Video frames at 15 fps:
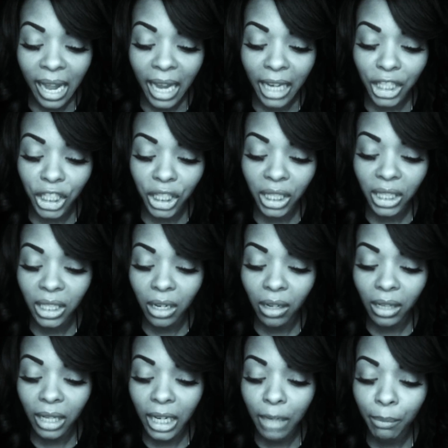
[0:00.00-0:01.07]
and she shall
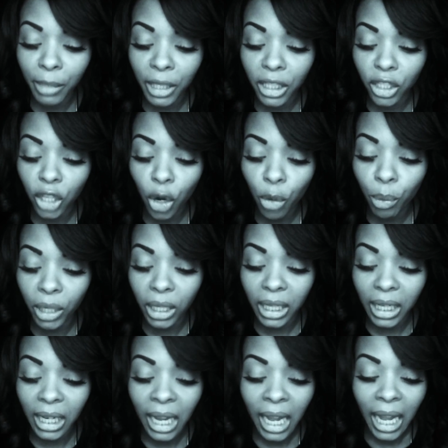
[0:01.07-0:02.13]
lead me
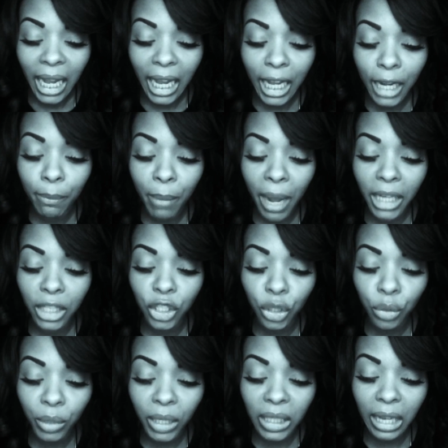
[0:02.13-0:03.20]
soberly in my
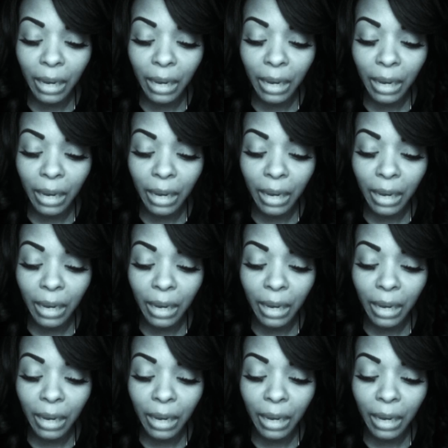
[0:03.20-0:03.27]
doings,